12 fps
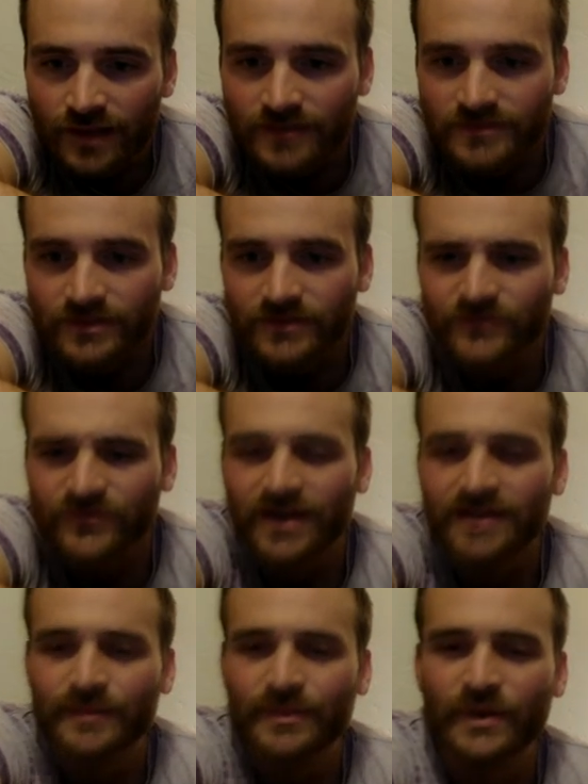So you
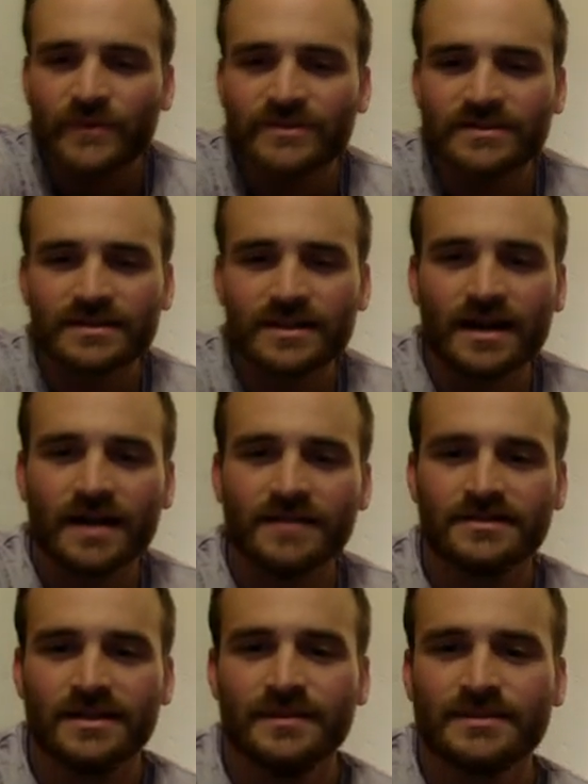find the post,
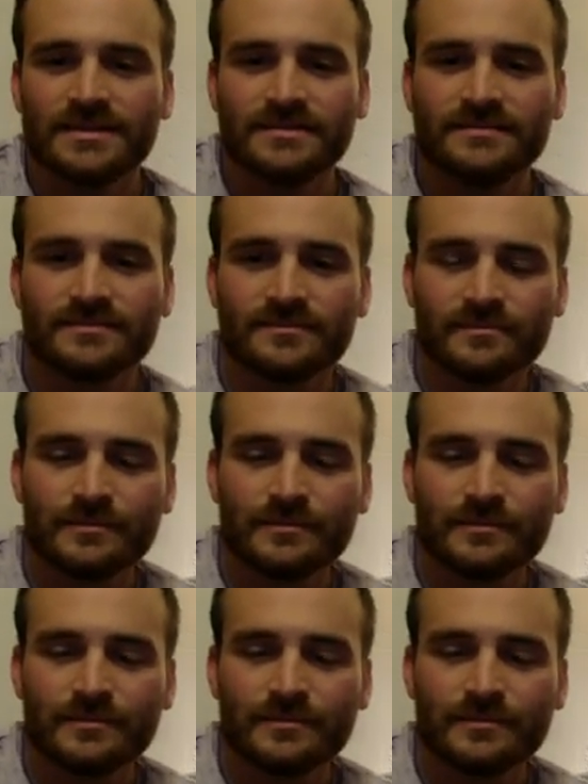Jameson,